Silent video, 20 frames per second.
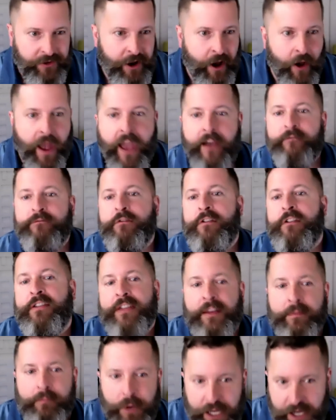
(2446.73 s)
Yeah, you know,
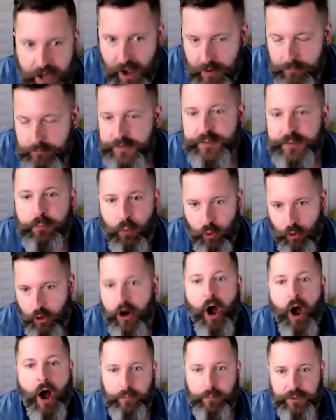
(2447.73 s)
everything becomes more
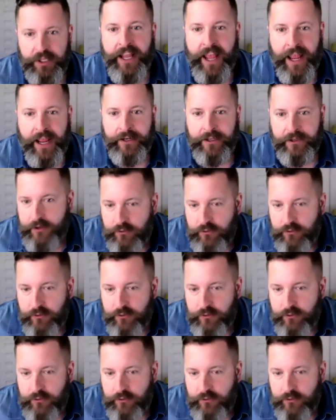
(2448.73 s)
complicated.